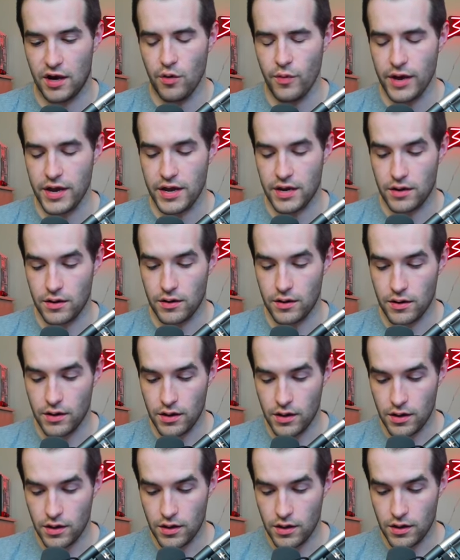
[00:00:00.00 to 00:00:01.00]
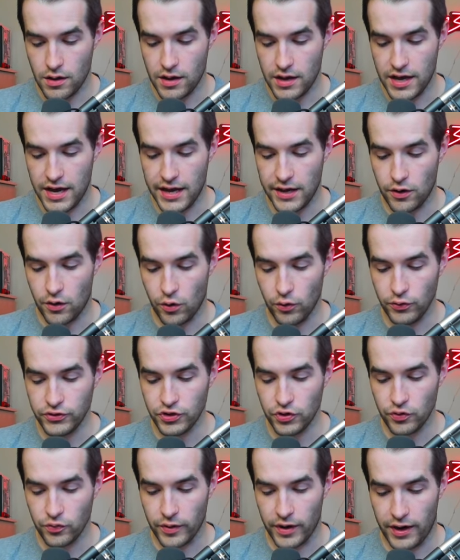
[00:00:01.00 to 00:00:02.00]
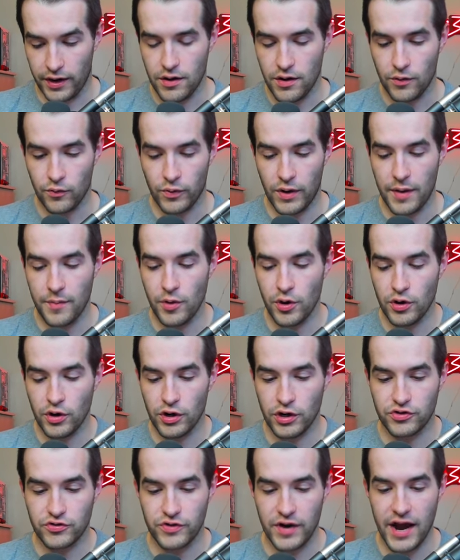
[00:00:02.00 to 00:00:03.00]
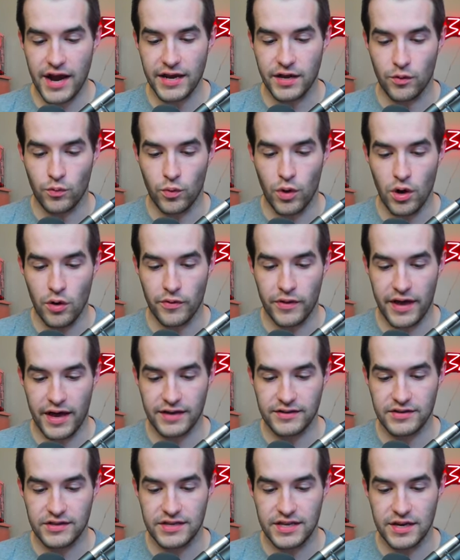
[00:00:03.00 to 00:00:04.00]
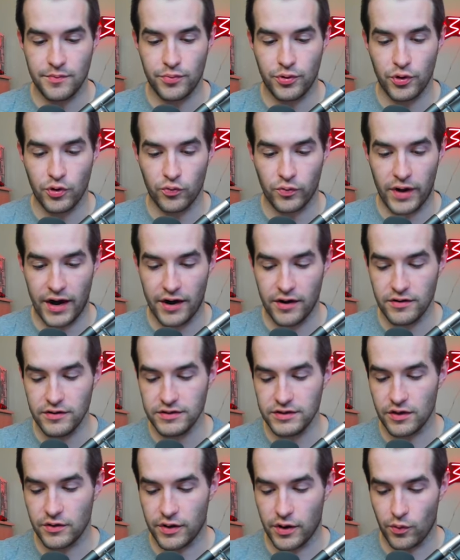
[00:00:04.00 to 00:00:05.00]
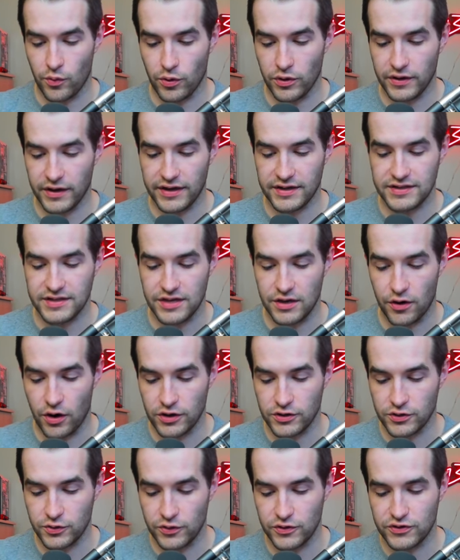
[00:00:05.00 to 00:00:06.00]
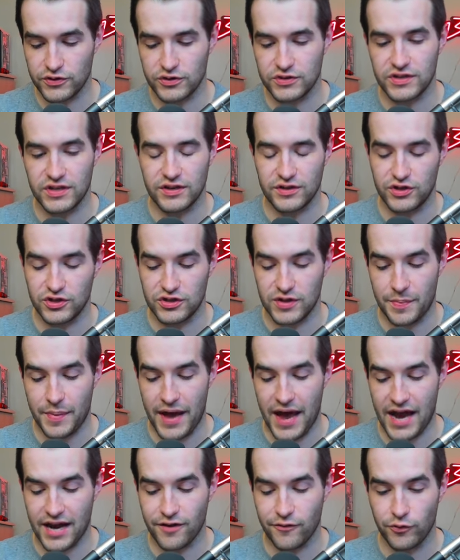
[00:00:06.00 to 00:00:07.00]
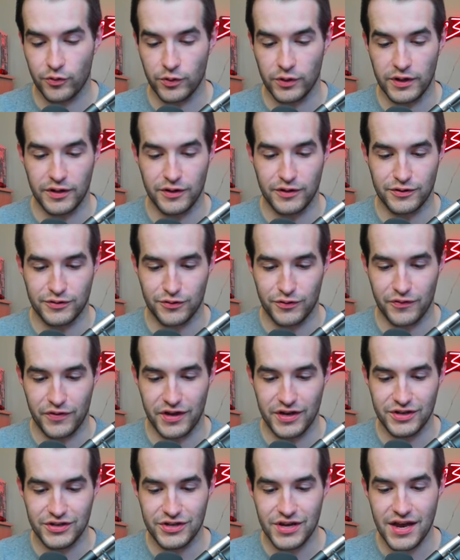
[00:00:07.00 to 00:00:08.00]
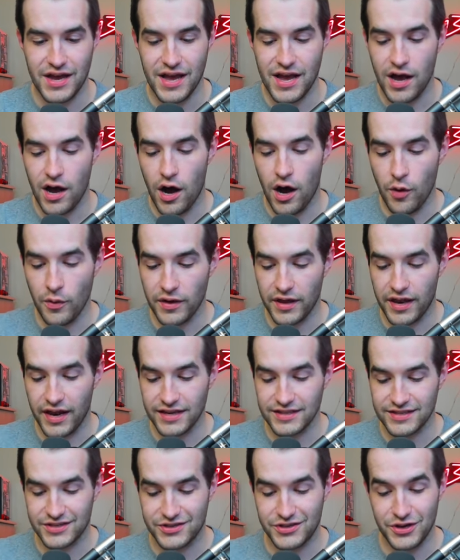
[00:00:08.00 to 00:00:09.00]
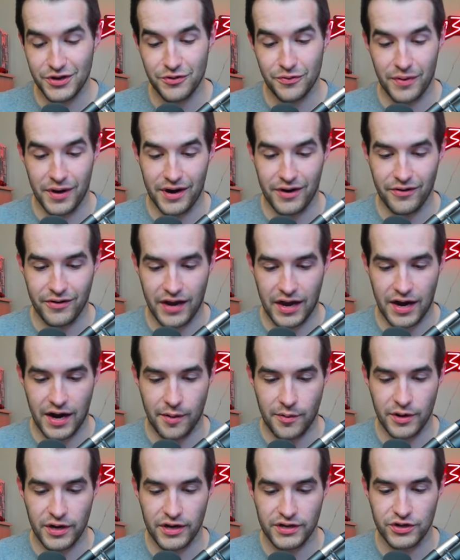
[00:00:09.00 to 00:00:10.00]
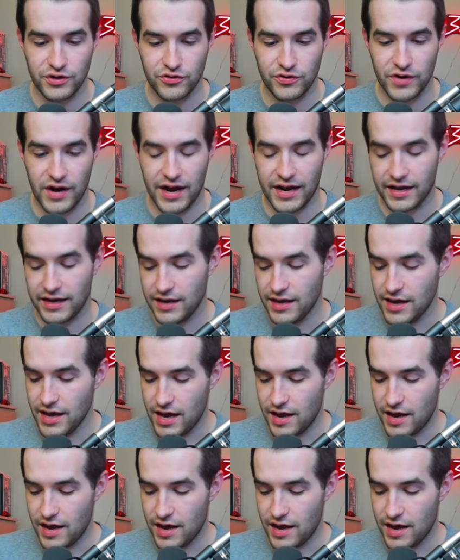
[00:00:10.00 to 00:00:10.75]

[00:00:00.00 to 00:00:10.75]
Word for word: Oh, wait. An ultra rare rainbow dark dragon. Whoa, they actually didn't put rares. Okay, world legacy heart. So this looks like just a pack of relentless revenge. Oh, it has the secret rare. Okay, Hibernation Dragon.